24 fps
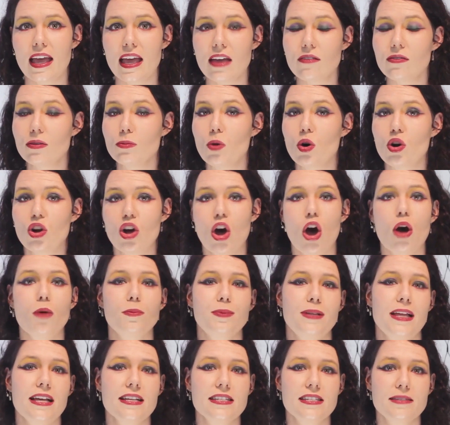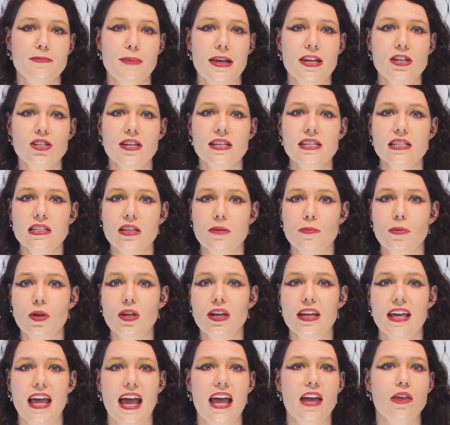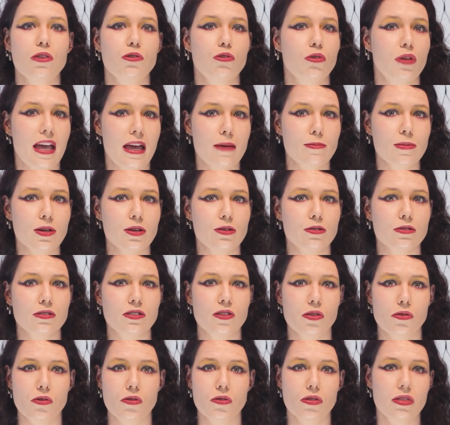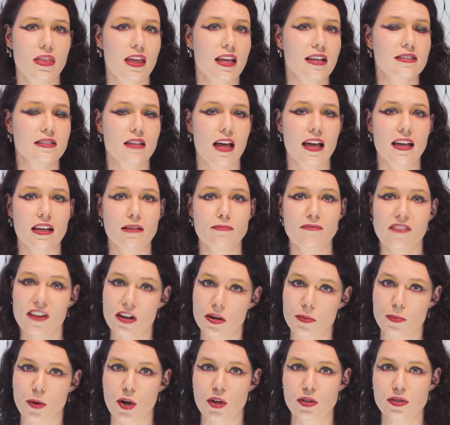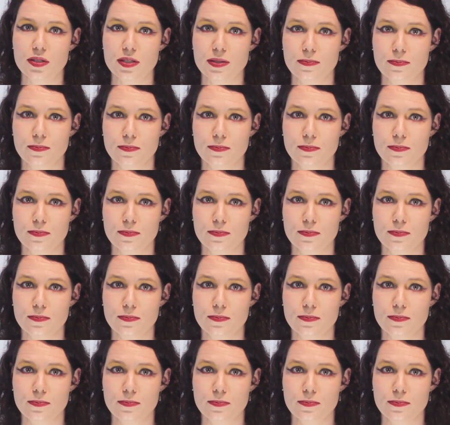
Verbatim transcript: Even more complex species communicate through chemicals through things like pheromones.